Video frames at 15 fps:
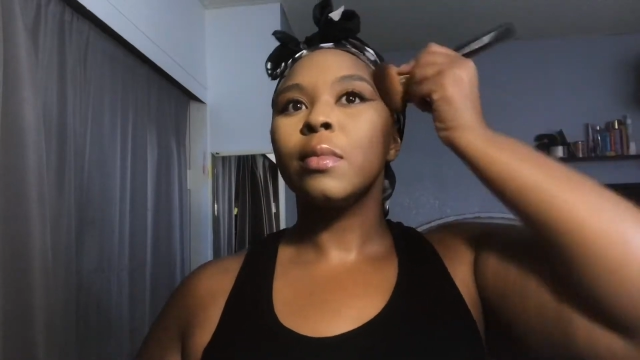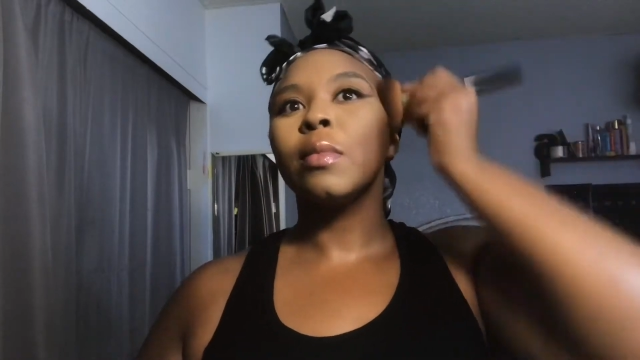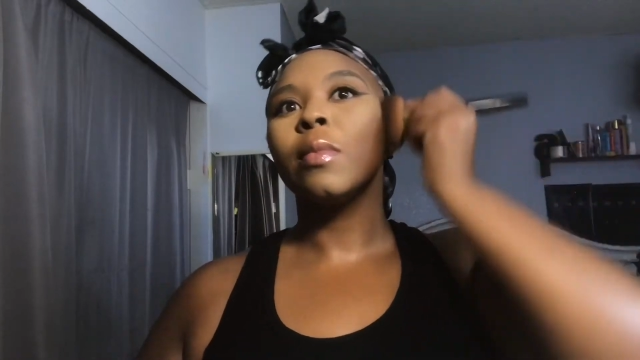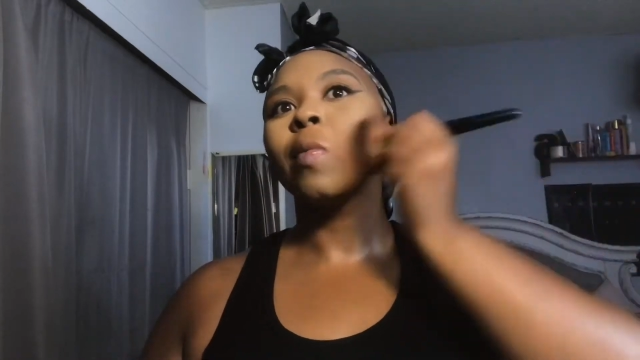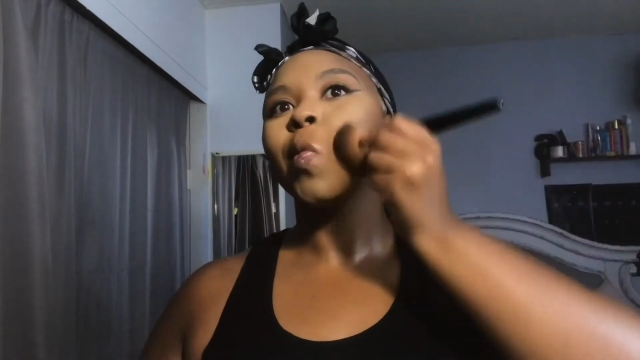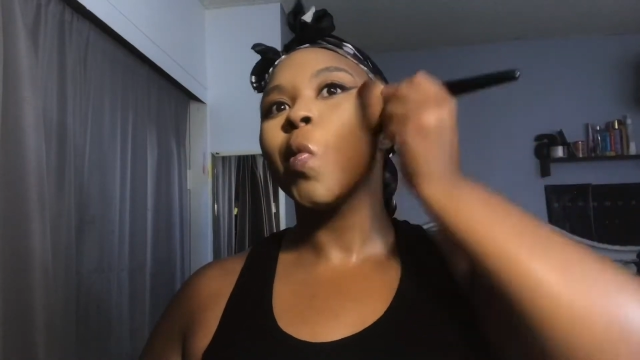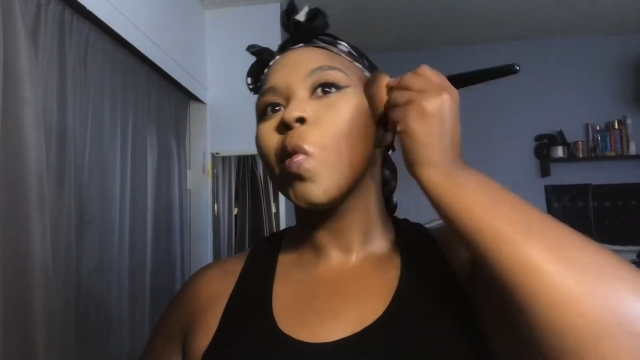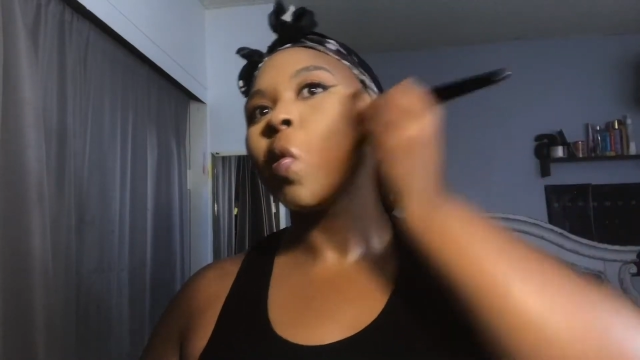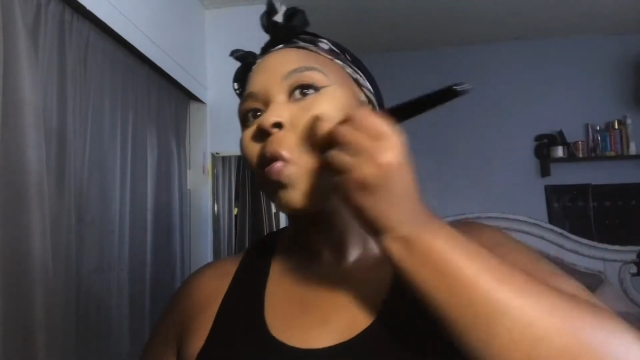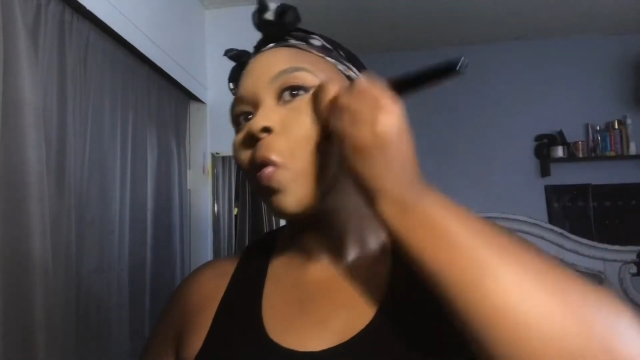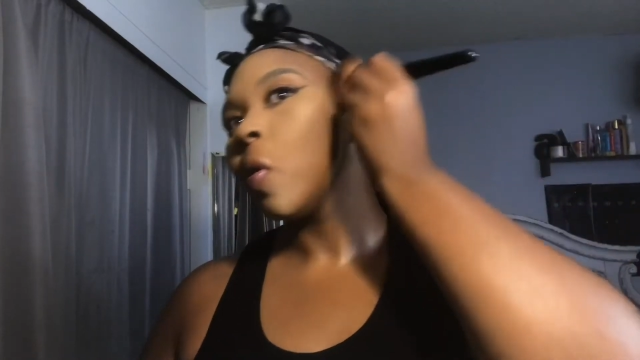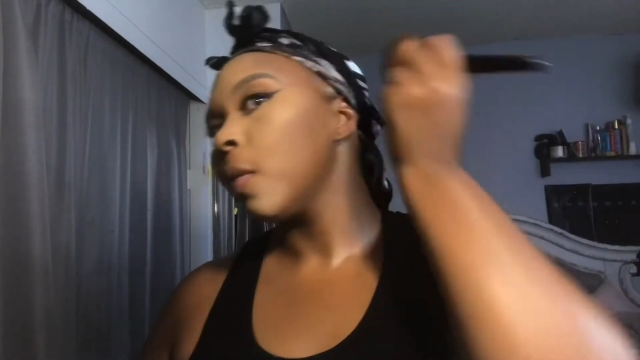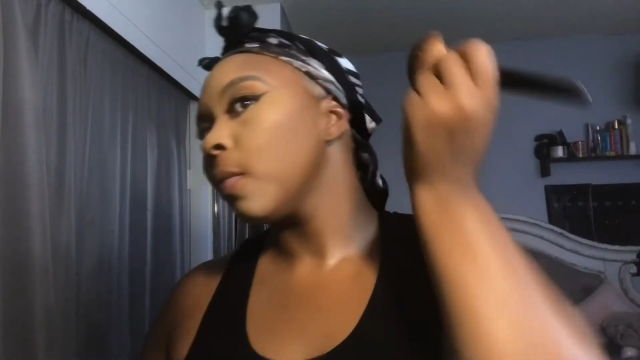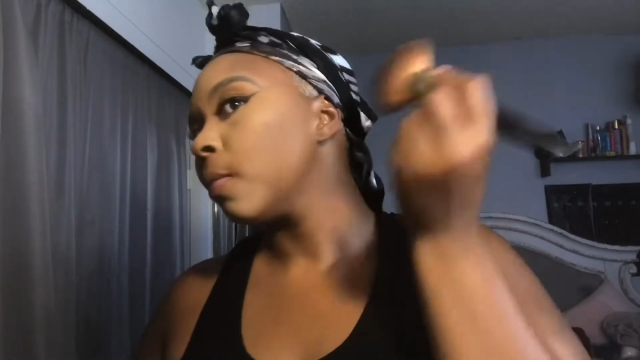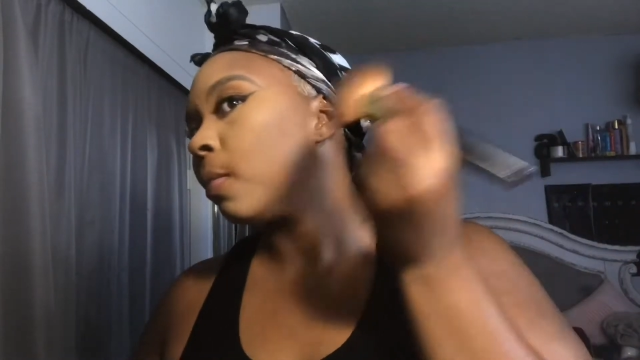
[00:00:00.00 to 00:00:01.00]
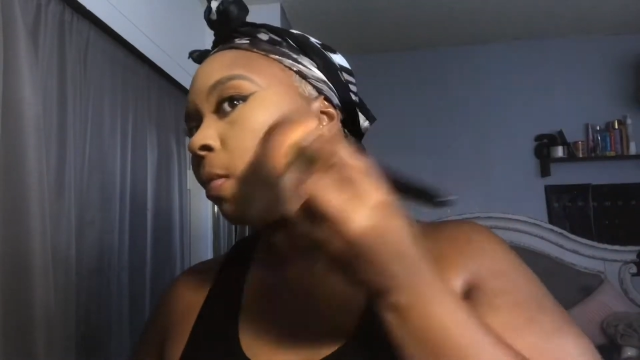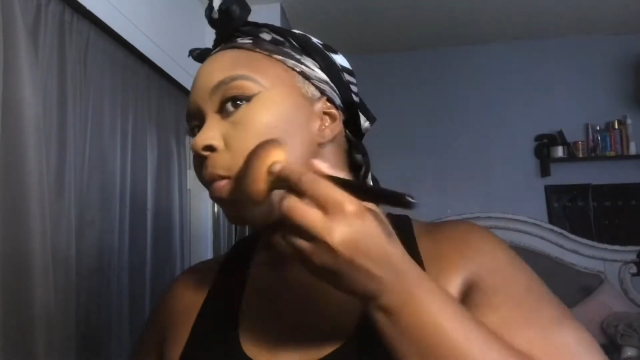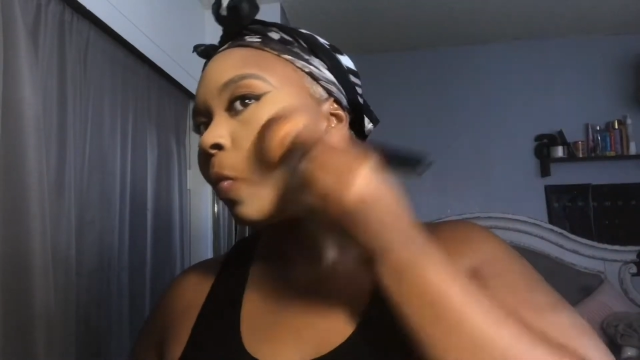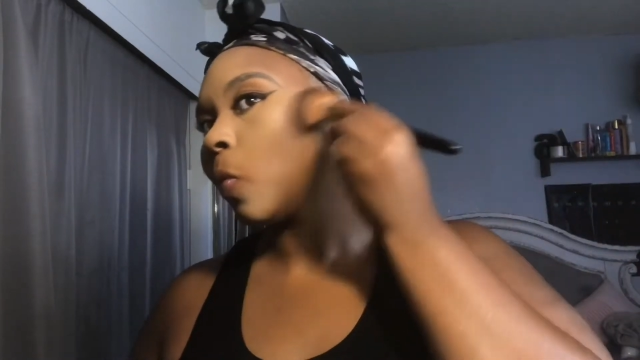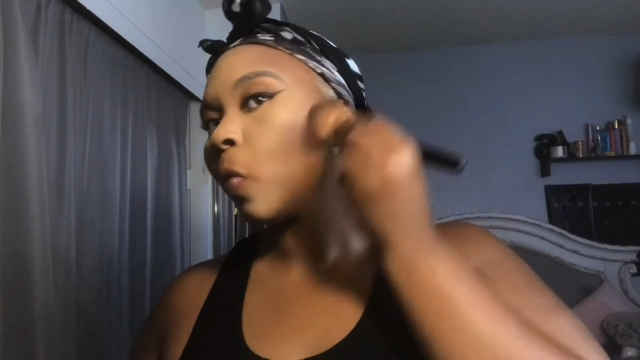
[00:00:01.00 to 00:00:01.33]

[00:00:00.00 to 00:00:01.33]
And as you can see, I use this